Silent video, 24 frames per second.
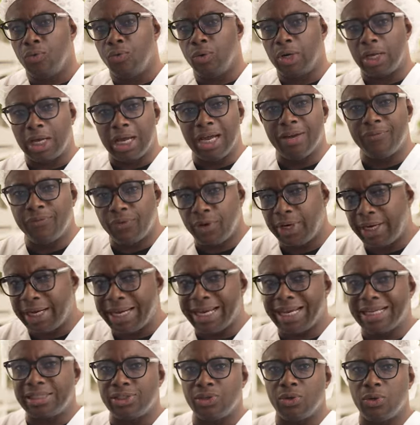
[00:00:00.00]
recovering
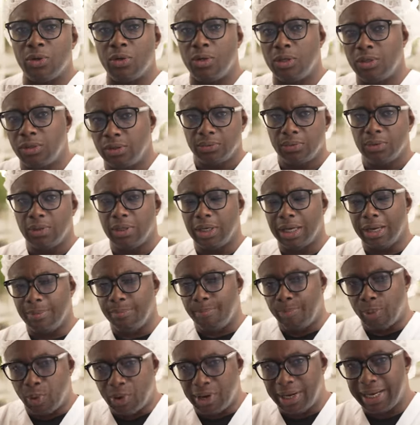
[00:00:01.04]
asshole, a
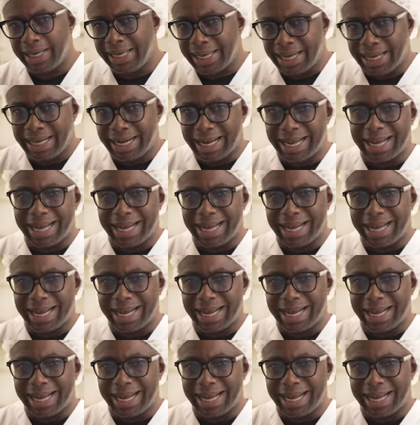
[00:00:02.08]
born again